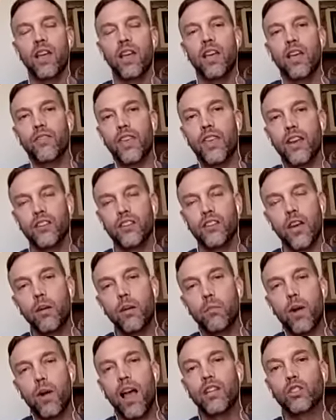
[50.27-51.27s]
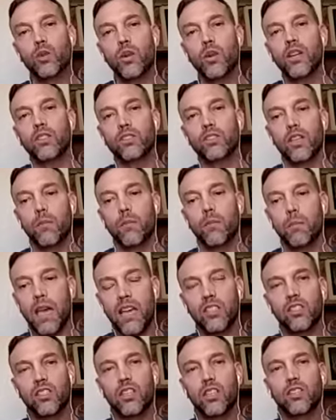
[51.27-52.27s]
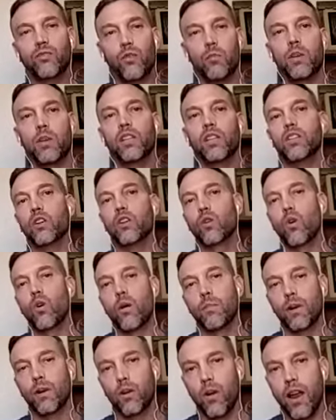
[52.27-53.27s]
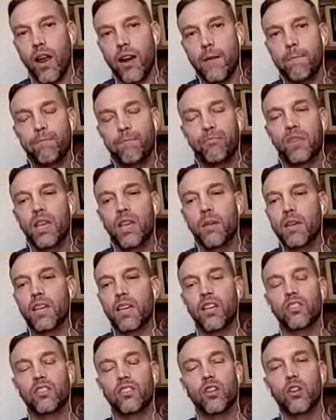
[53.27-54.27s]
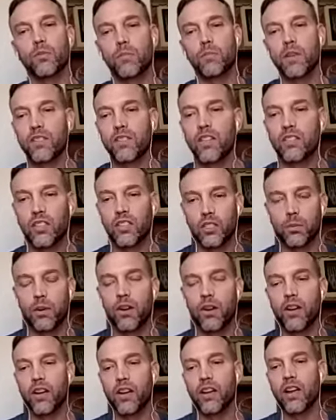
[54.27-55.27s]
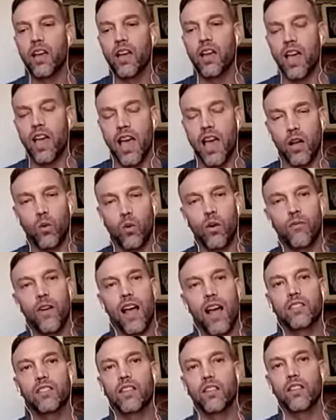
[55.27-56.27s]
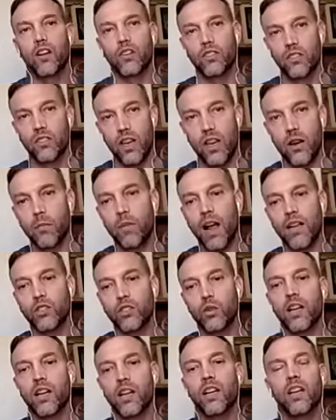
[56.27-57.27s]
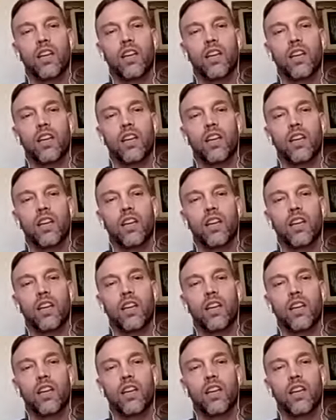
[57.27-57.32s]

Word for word: That Dun and Bradstreet is the basis for building your corporate credit because there's business Experian Equifax and there's Dun and Bradstreet.